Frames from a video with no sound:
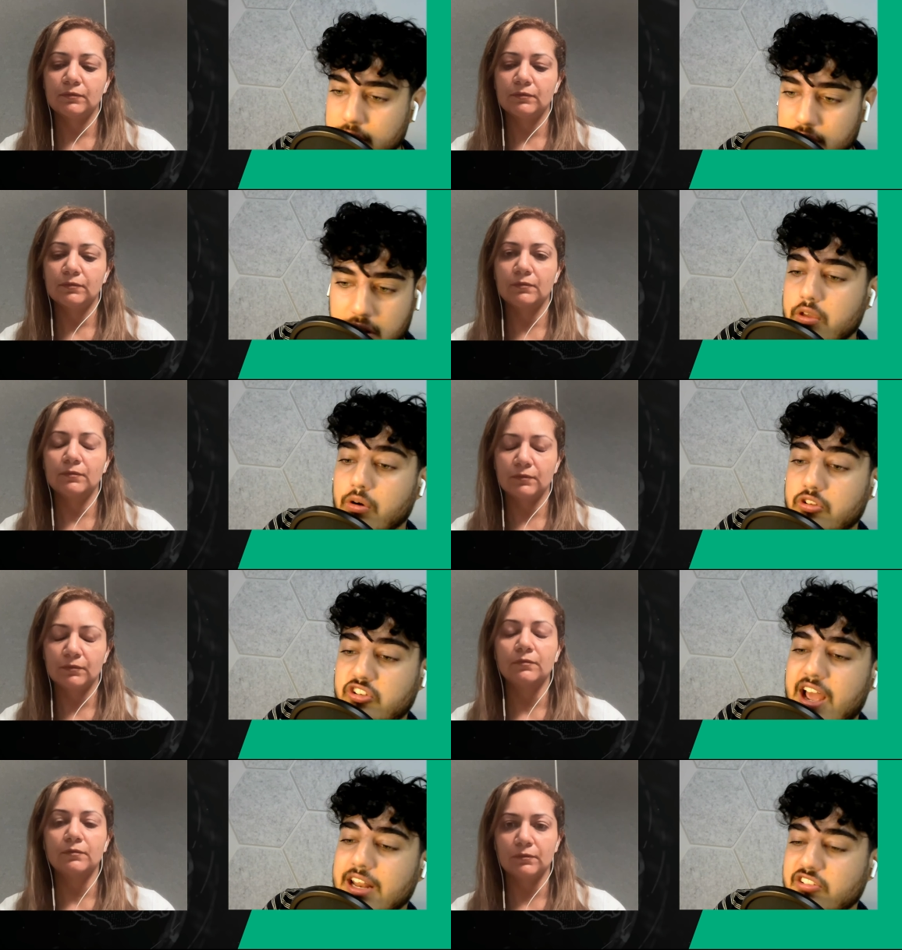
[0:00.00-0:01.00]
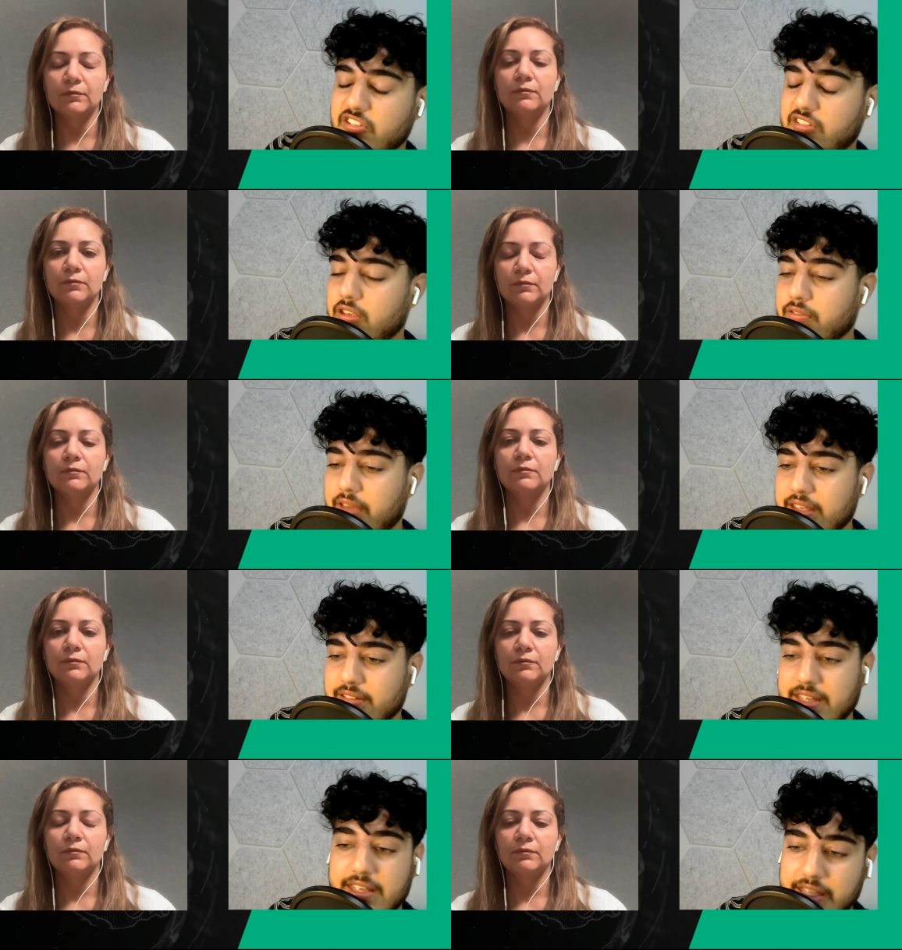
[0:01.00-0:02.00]
Speaker 1: and your challenges that you
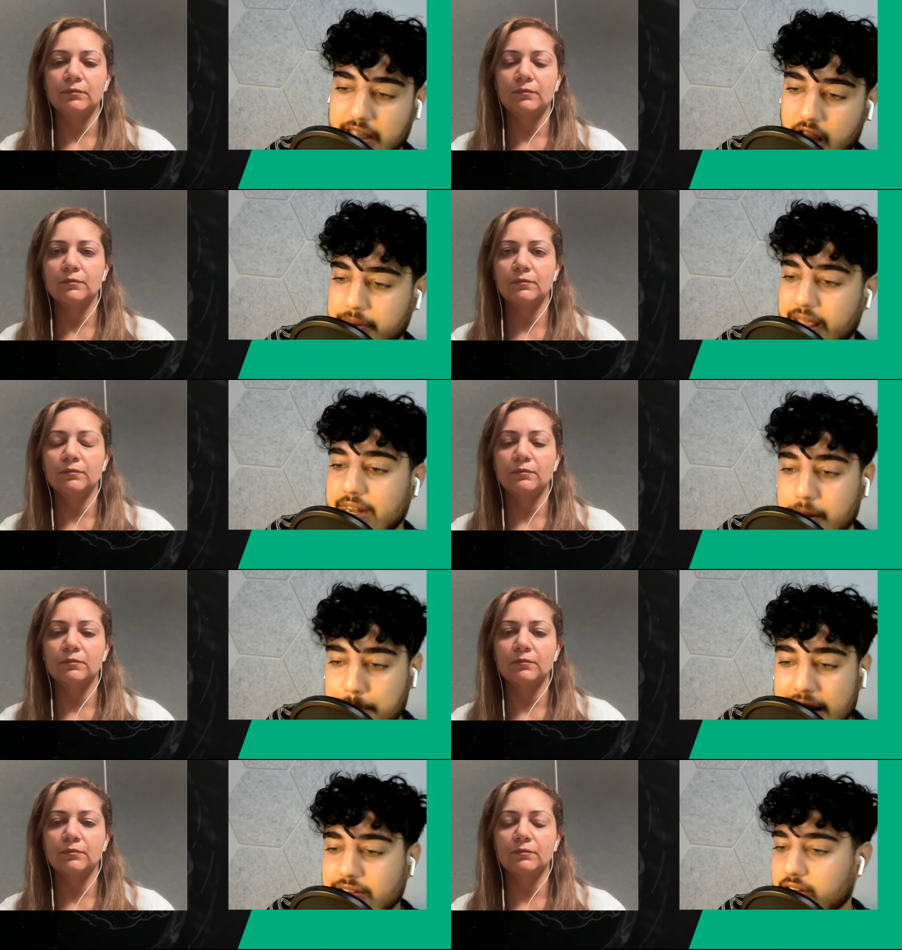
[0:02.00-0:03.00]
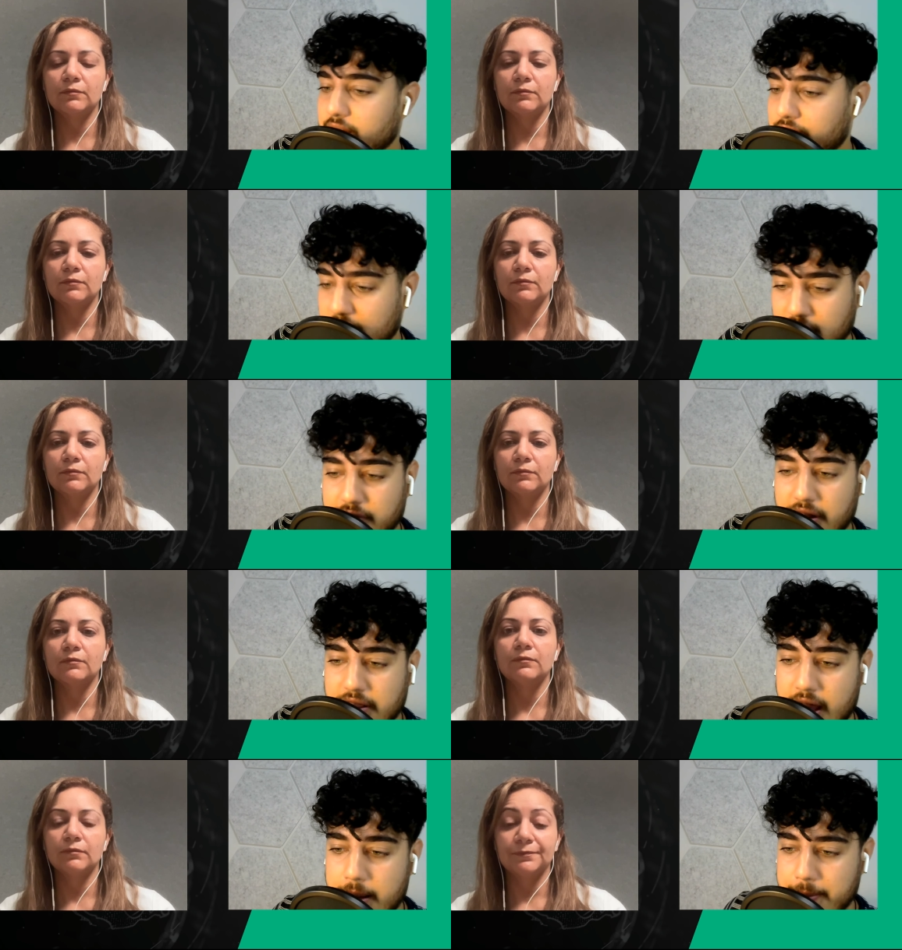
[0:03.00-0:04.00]
faced in obtaining a patent, stuff
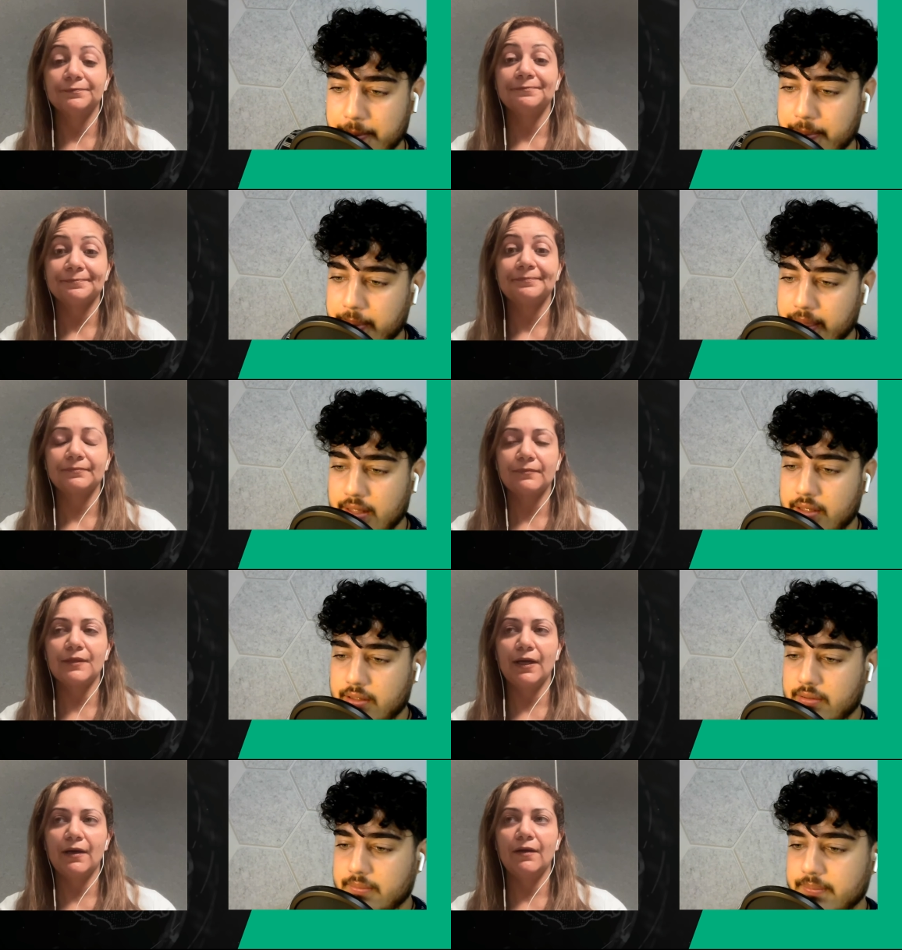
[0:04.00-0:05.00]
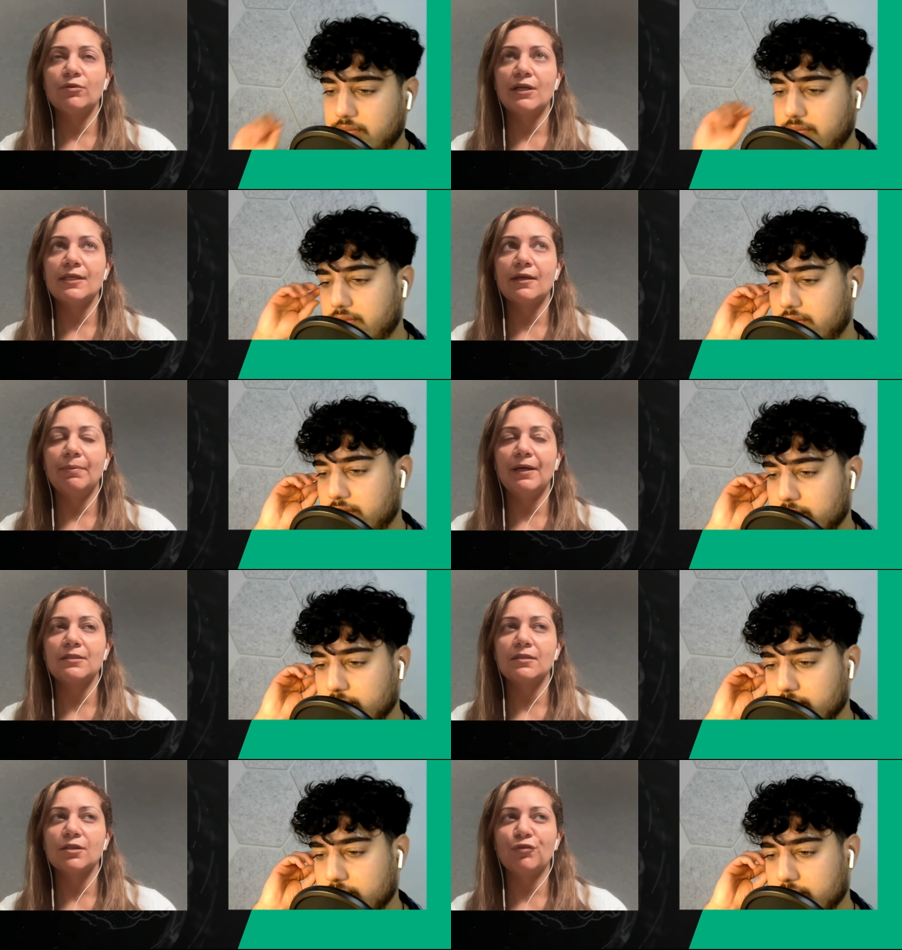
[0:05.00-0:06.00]
like that.
Speaker 2: Yeah, writing a
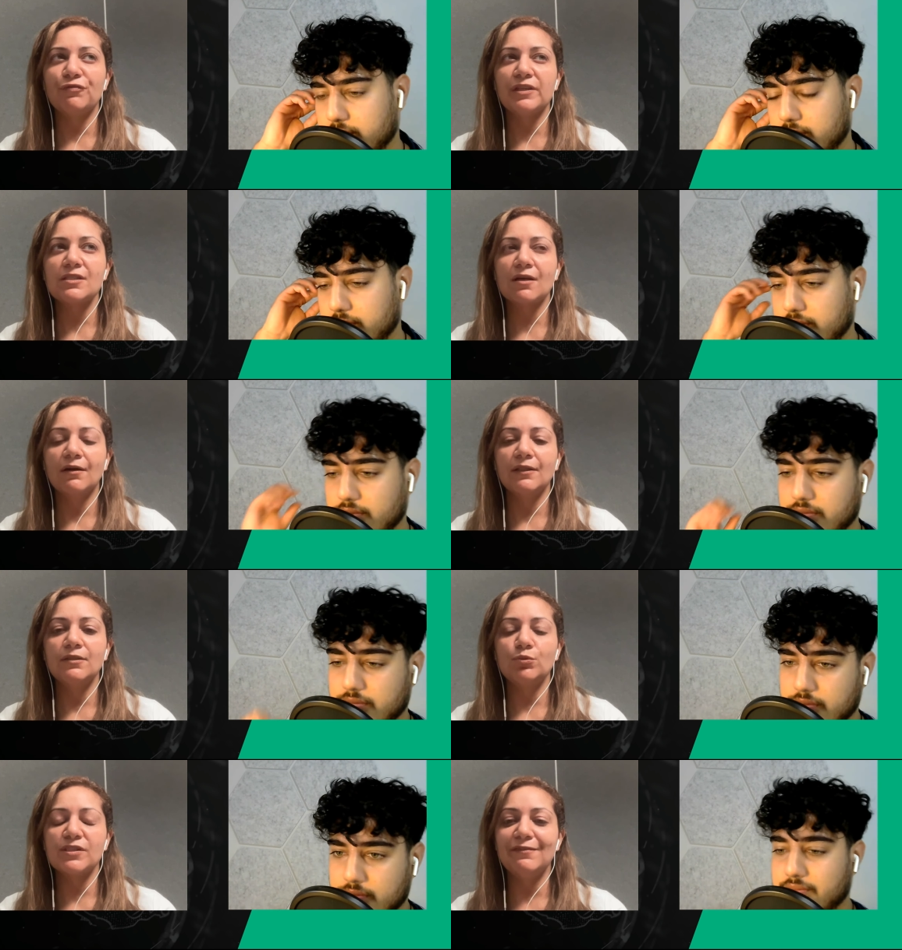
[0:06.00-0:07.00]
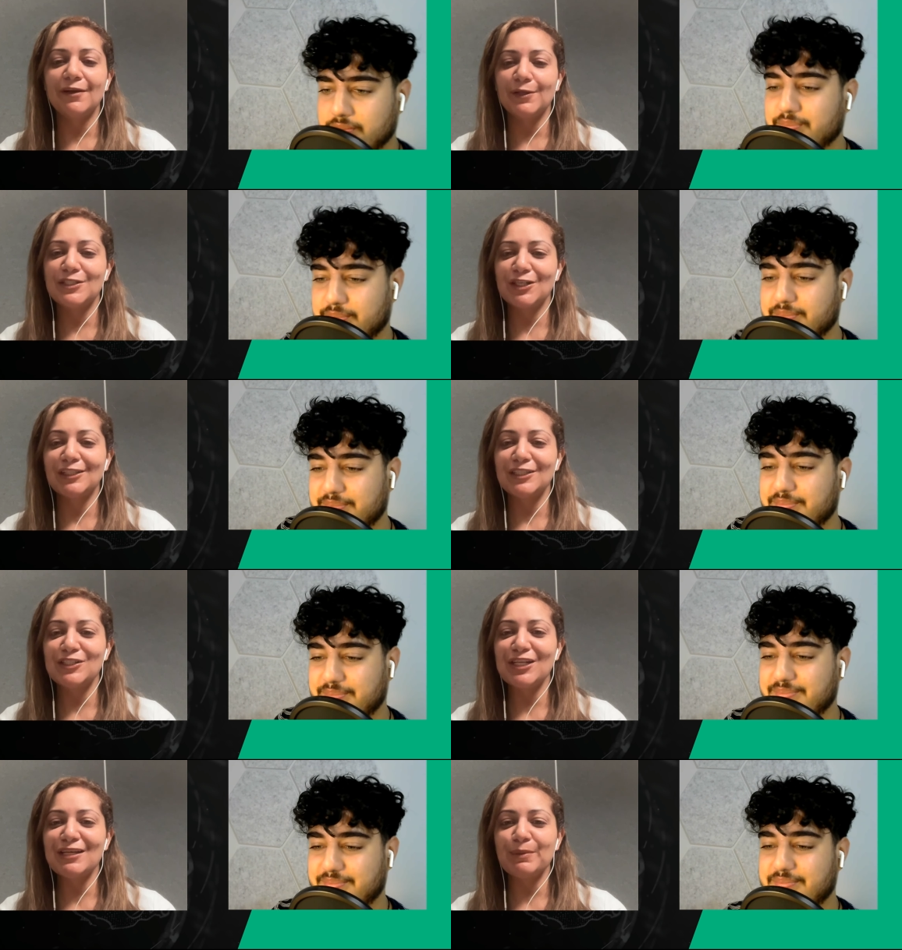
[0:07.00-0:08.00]
patent of this kind was very
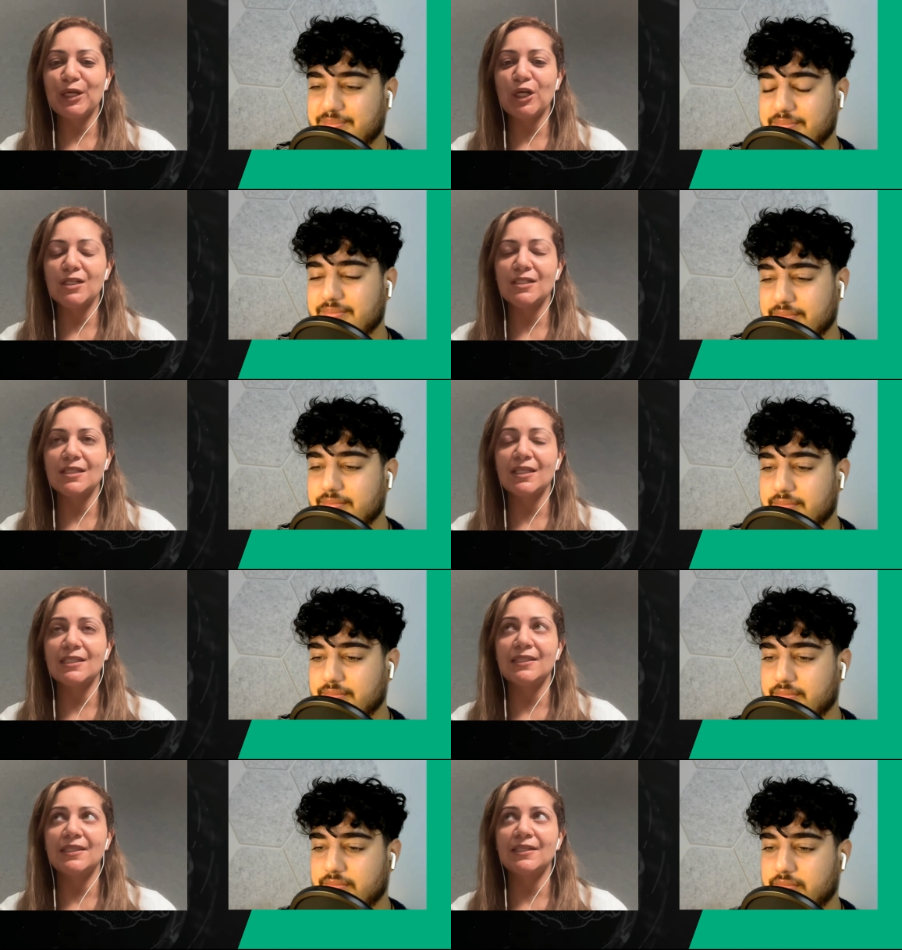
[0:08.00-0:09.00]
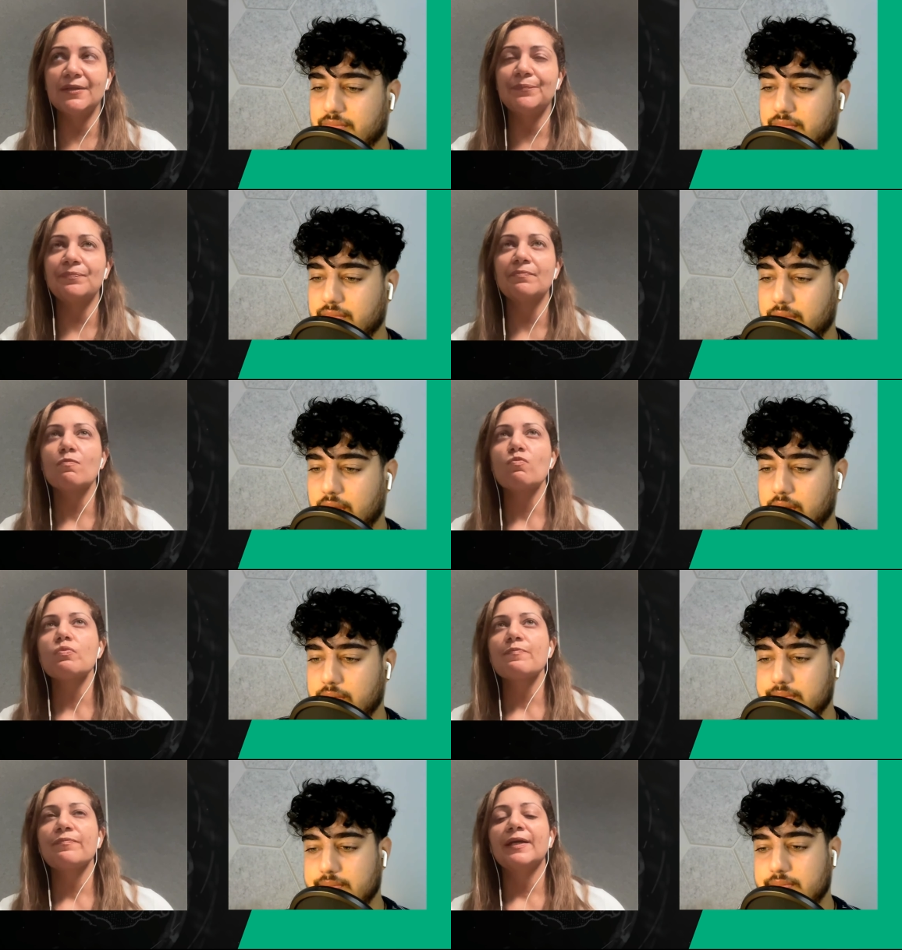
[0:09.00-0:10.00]
challenging because the, the
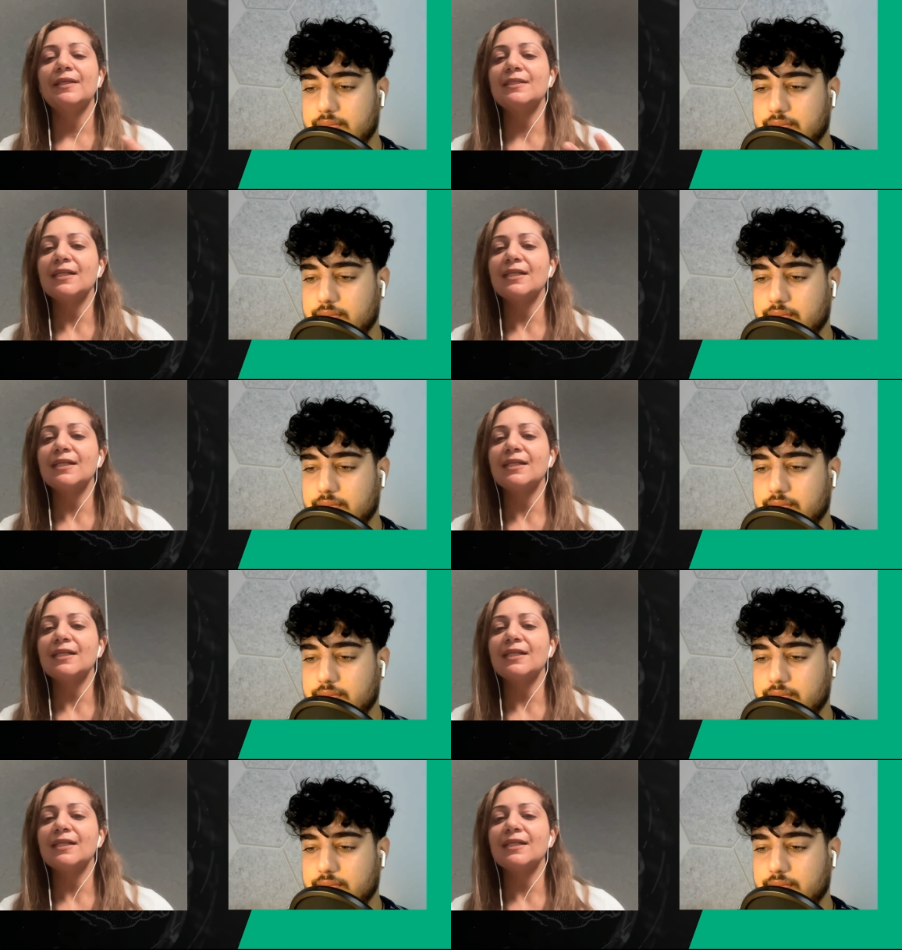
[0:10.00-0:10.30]
the